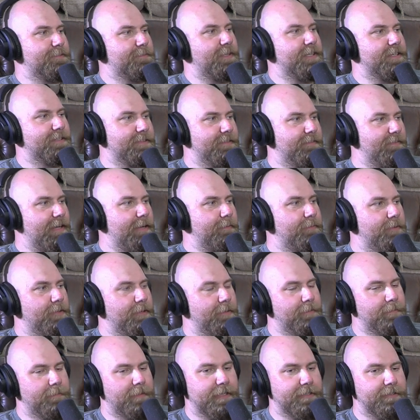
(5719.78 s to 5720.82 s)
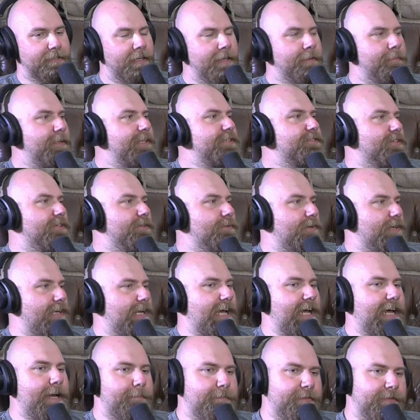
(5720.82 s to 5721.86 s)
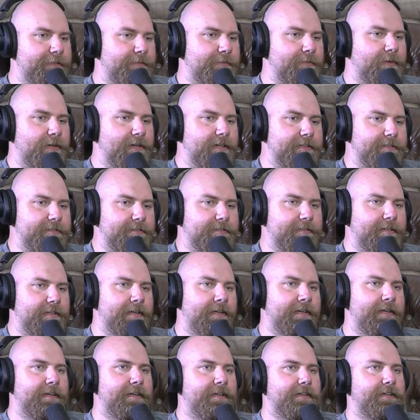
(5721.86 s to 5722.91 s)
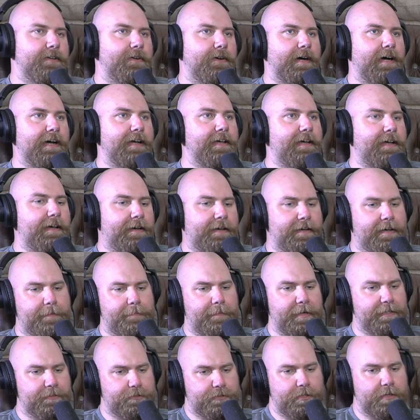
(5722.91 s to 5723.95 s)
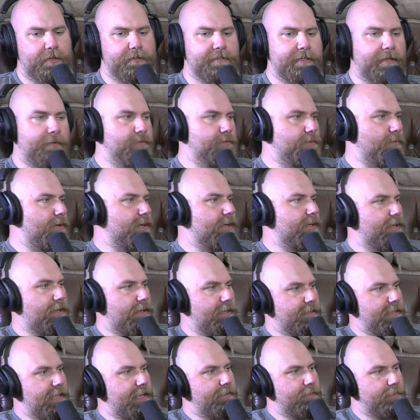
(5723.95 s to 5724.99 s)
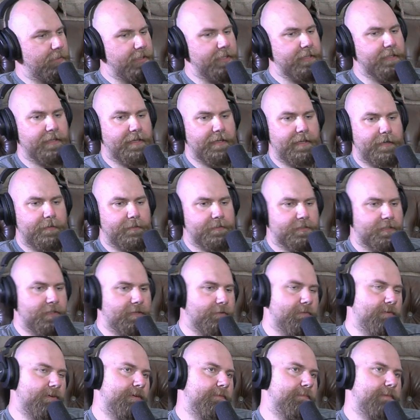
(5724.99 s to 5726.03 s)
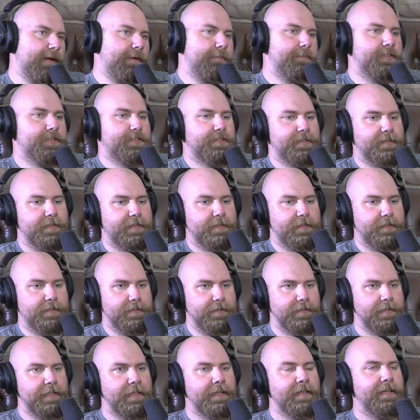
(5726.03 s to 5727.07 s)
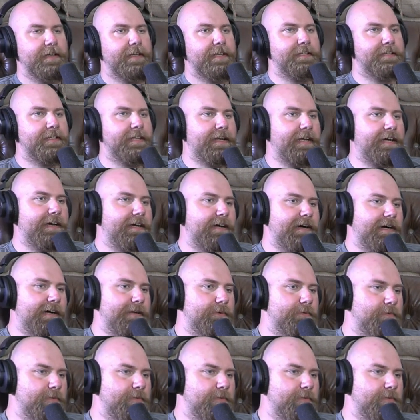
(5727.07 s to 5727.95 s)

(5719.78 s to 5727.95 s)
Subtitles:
aspect of open mic. Basically, what happened was, I had my jokes I was working on that week, and I was going to run my material, and then I